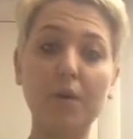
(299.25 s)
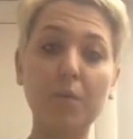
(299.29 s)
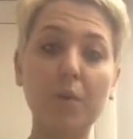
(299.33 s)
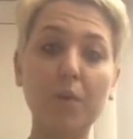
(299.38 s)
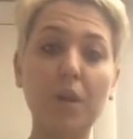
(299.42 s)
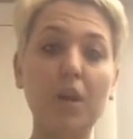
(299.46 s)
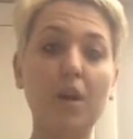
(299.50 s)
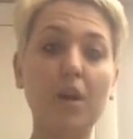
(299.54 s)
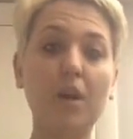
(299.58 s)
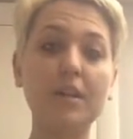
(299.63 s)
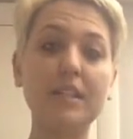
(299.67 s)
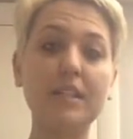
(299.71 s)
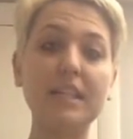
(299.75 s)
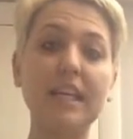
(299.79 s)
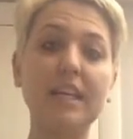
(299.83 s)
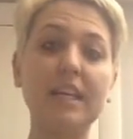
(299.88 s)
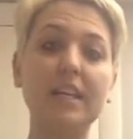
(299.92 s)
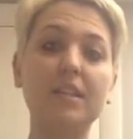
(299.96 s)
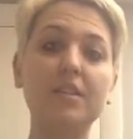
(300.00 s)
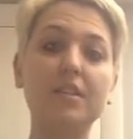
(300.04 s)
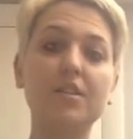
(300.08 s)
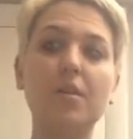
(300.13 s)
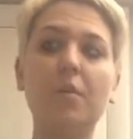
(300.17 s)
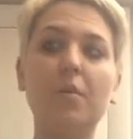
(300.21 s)
really hard to get
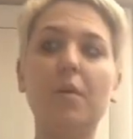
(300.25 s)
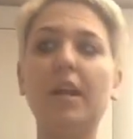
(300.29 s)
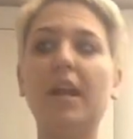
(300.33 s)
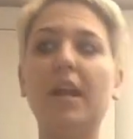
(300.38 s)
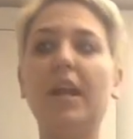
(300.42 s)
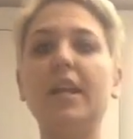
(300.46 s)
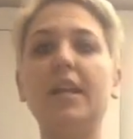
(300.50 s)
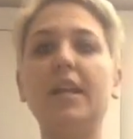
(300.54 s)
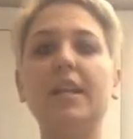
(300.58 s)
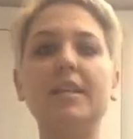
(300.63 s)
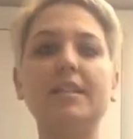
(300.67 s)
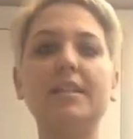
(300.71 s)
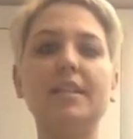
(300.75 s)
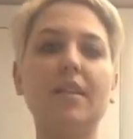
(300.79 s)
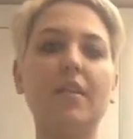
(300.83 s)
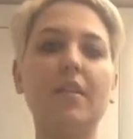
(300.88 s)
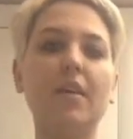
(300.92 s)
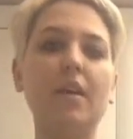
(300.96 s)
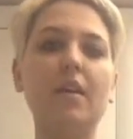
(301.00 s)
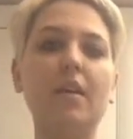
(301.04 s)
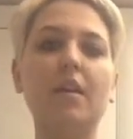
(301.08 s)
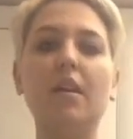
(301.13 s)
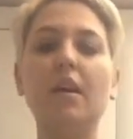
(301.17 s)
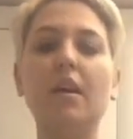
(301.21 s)
into the 180s, and
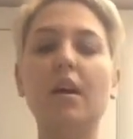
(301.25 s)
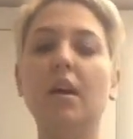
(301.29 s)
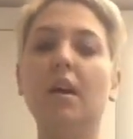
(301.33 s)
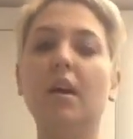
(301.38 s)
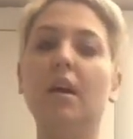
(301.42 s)
then